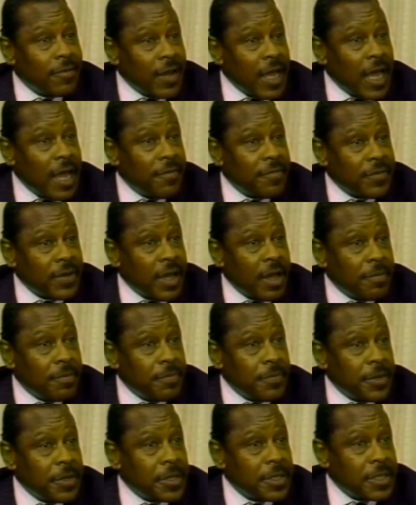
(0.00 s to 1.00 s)
lifetime
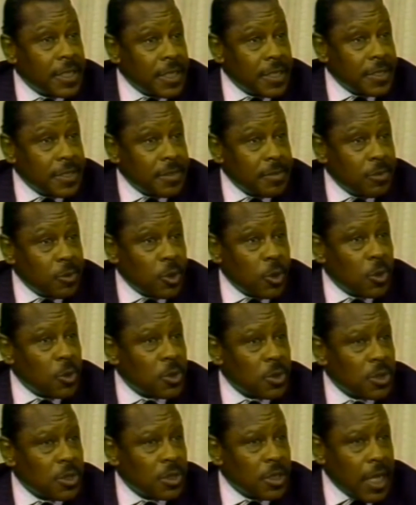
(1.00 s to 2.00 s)
penitentiary
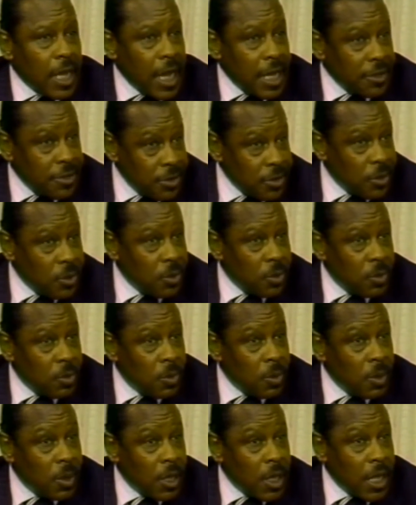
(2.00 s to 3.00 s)
because I know
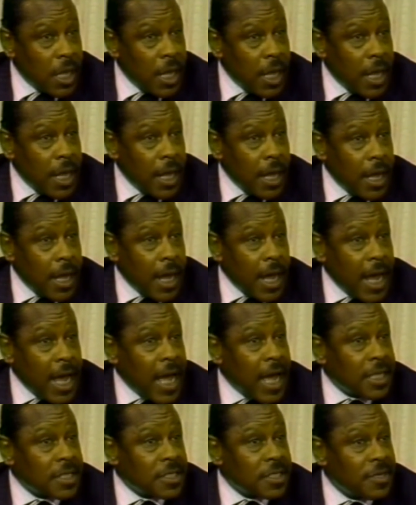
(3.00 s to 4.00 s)

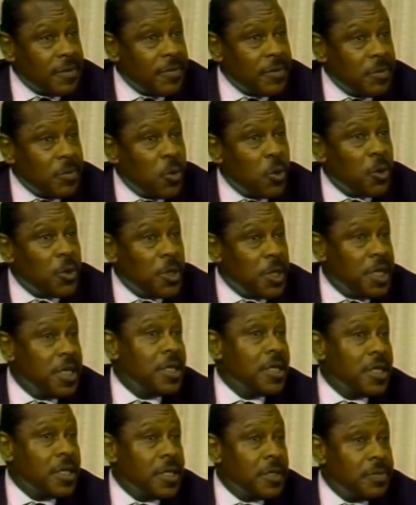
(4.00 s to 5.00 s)
I suffered more than he
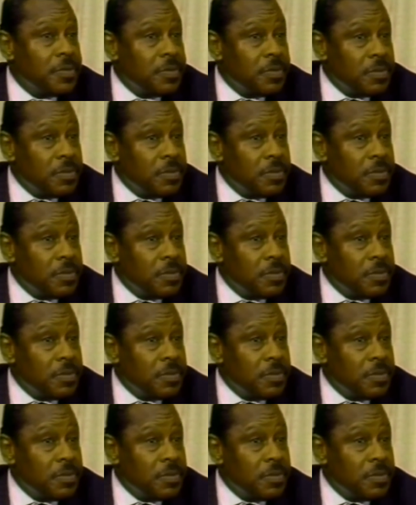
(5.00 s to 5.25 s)
did.